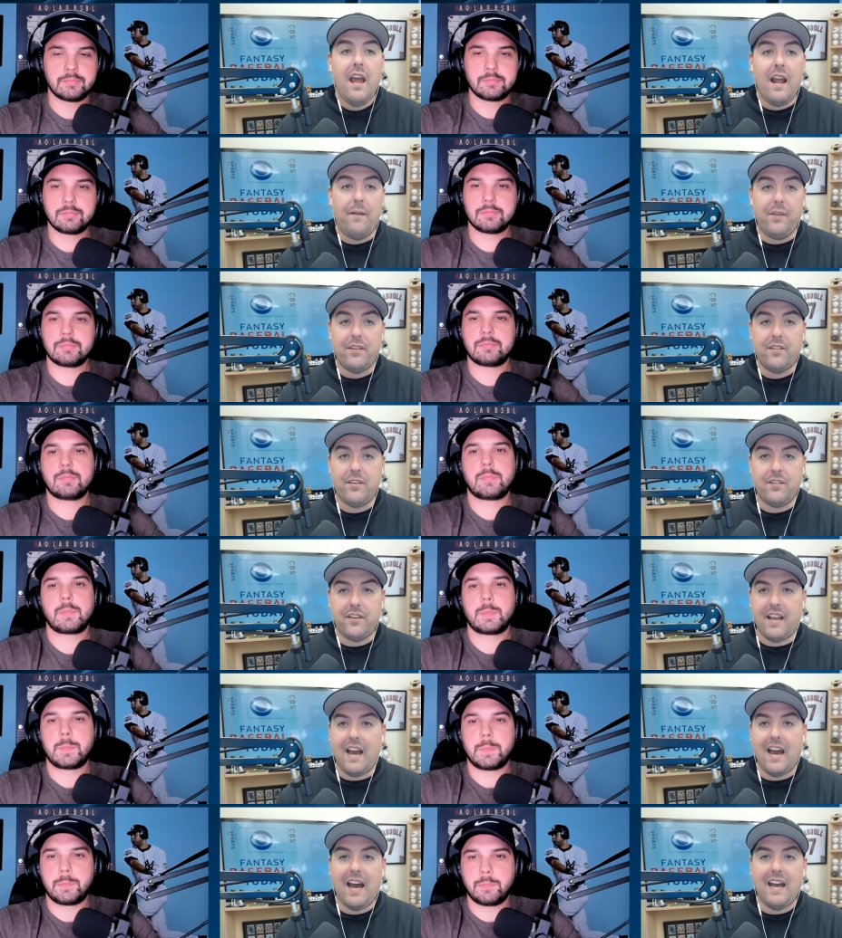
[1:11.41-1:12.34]
Speaker 1: And this is
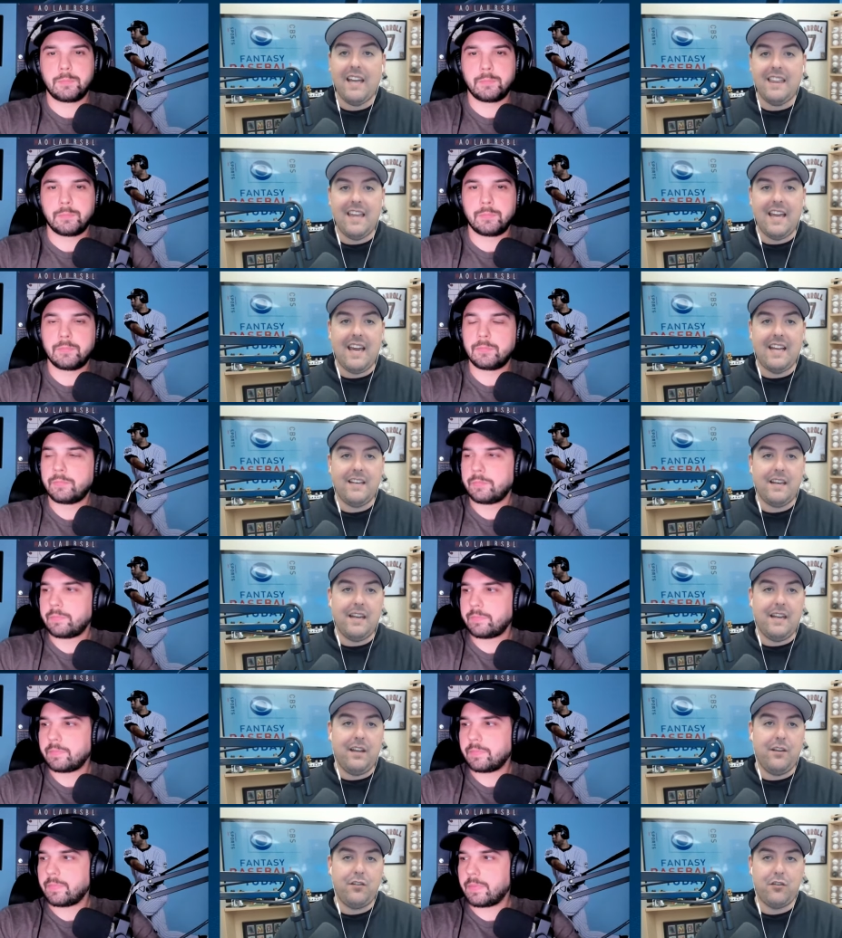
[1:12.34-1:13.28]
a guy that
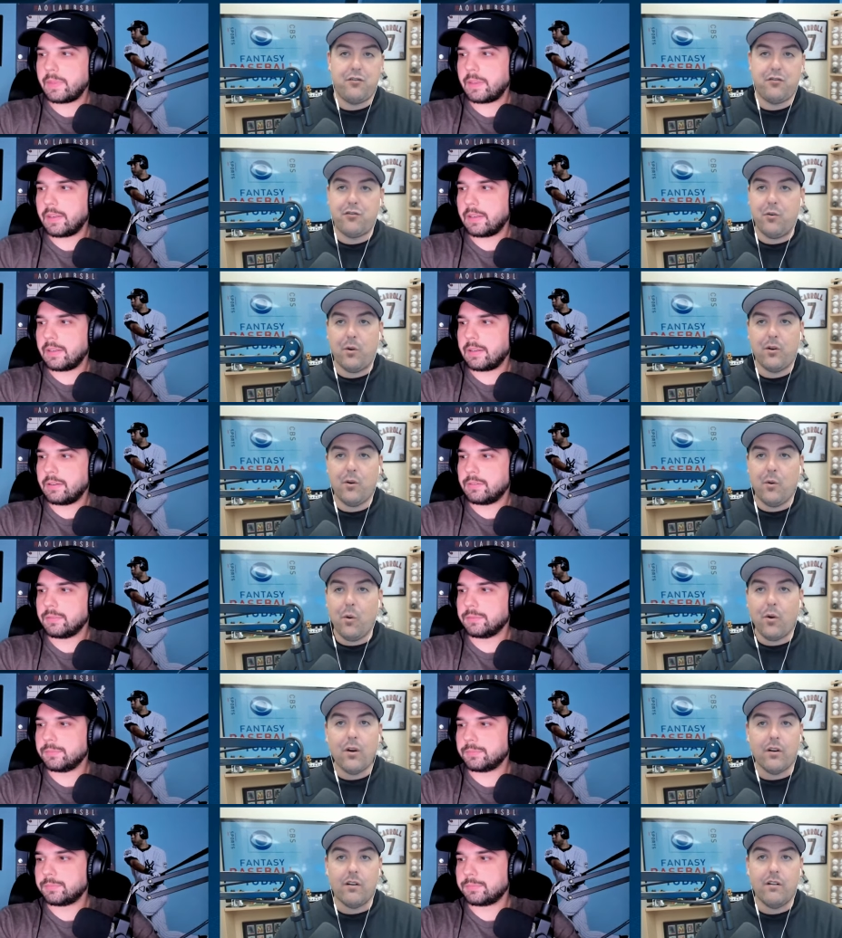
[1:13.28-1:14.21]
is a short
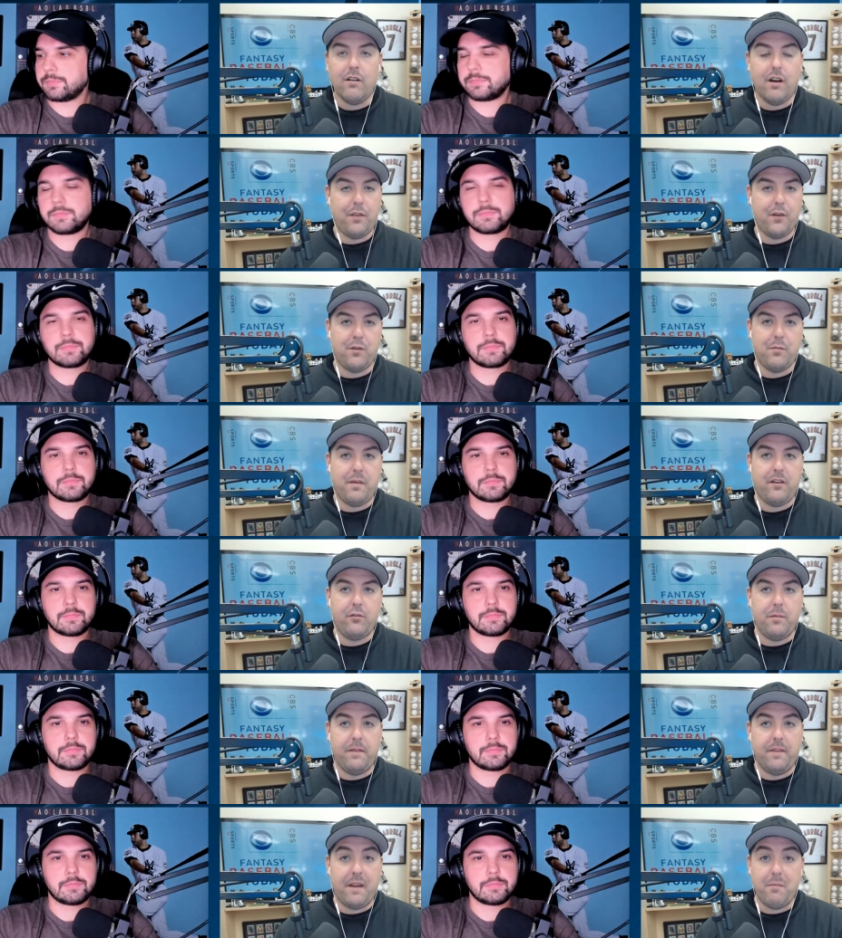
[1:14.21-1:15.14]
or a third
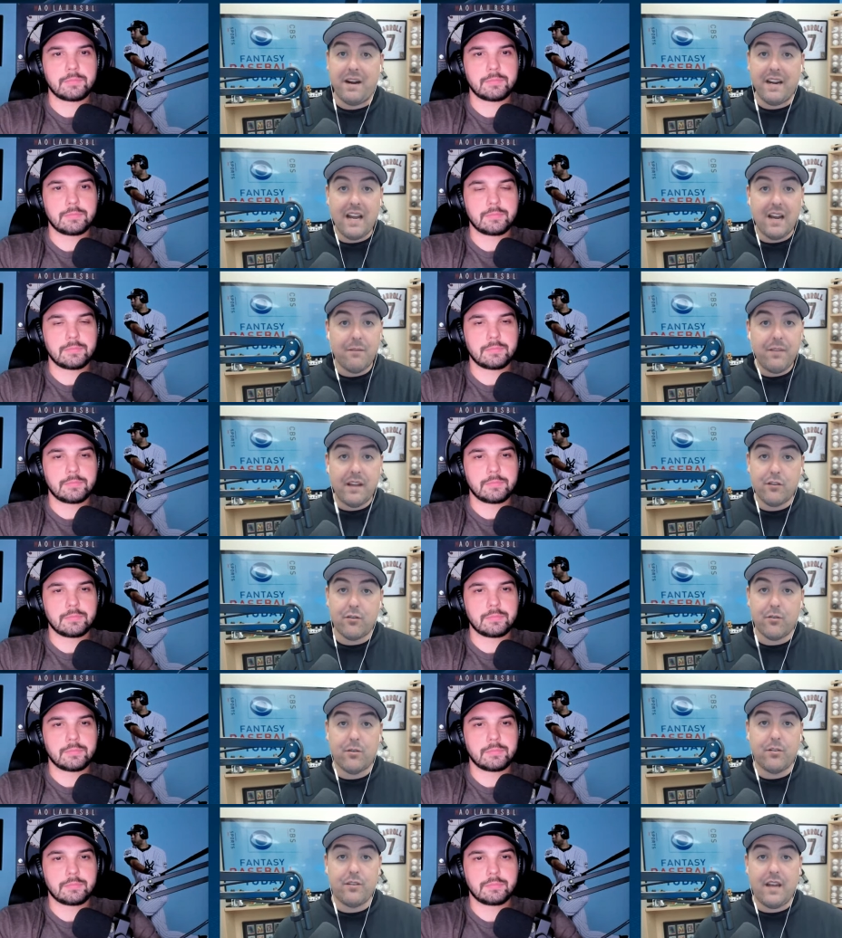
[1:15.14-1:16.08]
baseman. They might have that
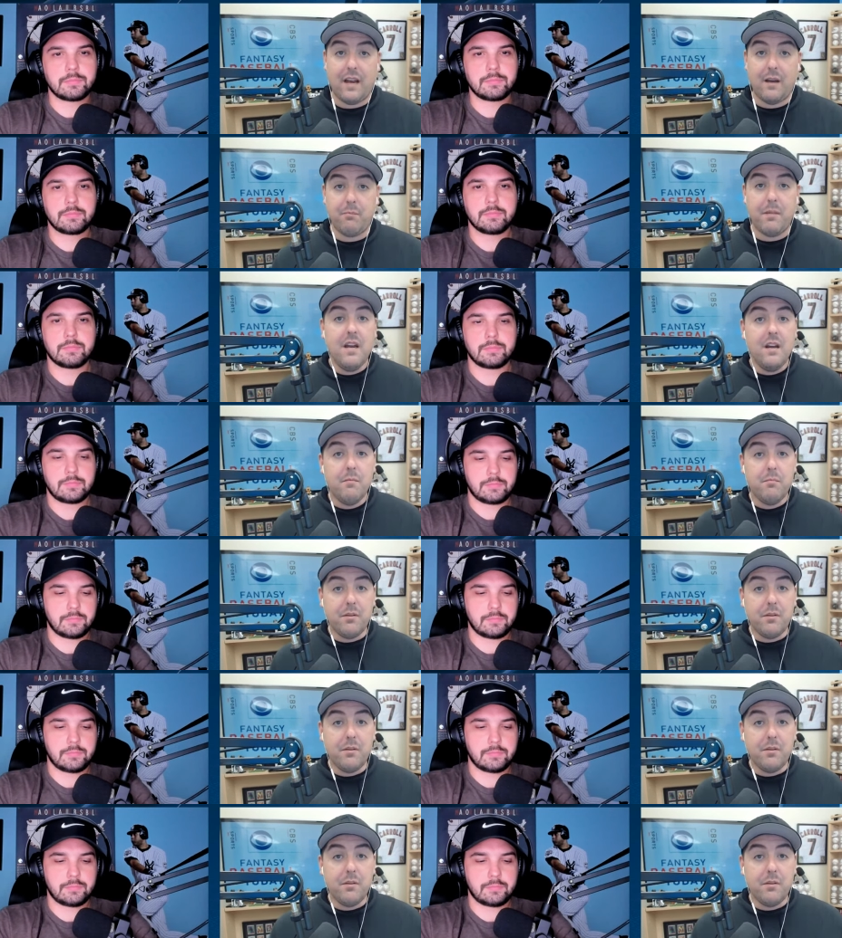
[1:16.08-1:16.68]
shortstop